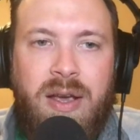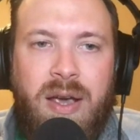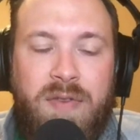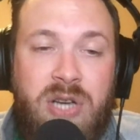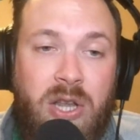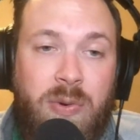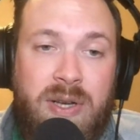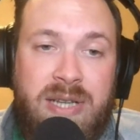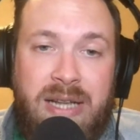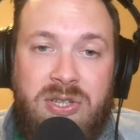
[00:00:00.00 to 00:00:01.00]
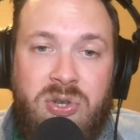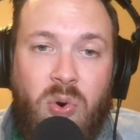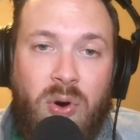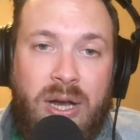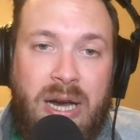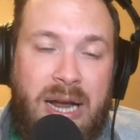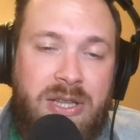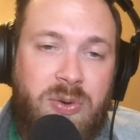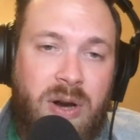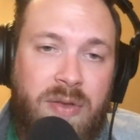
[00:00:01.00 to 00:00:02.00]
If Jalen Noel's not scoring and not
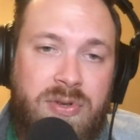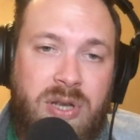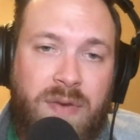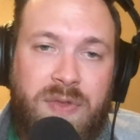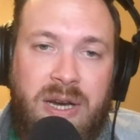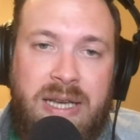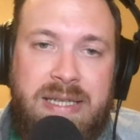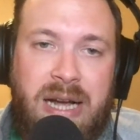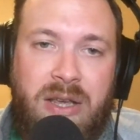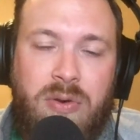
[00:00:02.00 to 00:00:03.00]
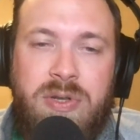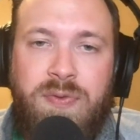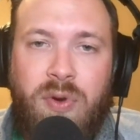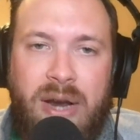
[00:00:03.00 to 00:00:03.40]
doing other stuff, then he's not useful.